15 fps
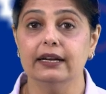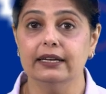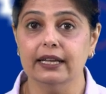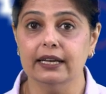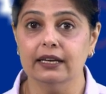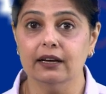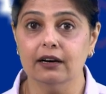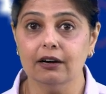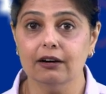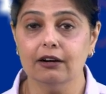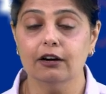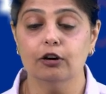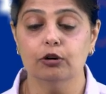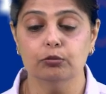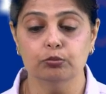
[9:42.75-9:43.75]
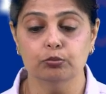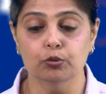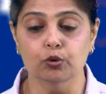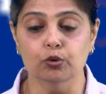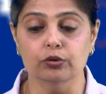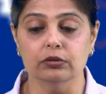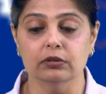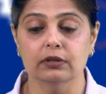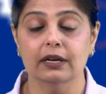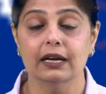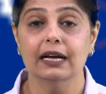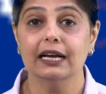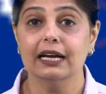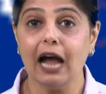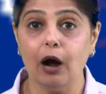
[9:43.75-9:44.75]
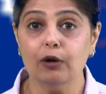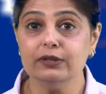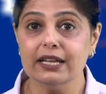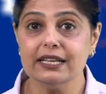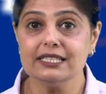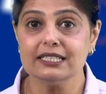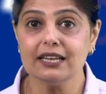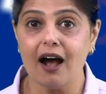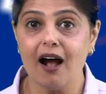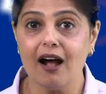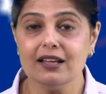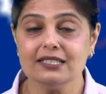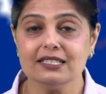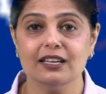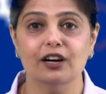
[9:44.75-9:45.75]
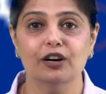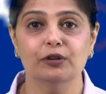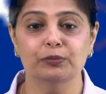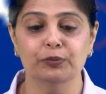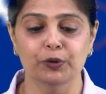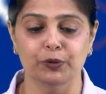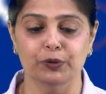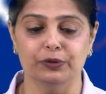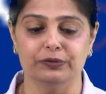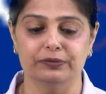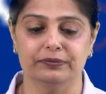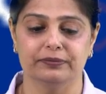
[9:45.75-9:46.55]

Dinner, moon. Counting stars, moon.